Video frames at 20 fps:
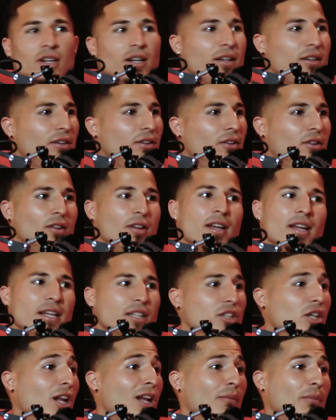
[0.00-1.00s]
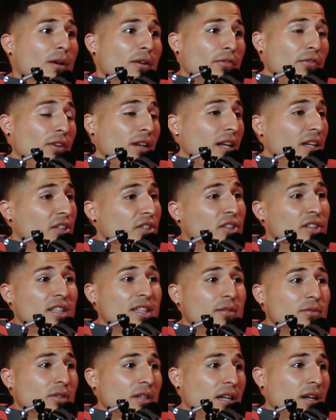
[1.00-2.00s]
You know, it's all about affiliation
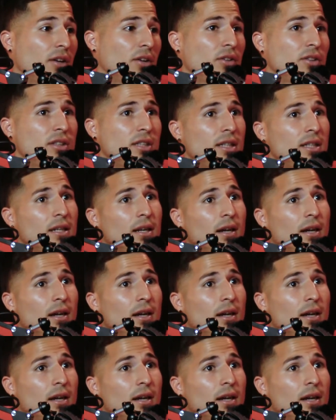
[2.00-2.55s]
teams right now. You've seen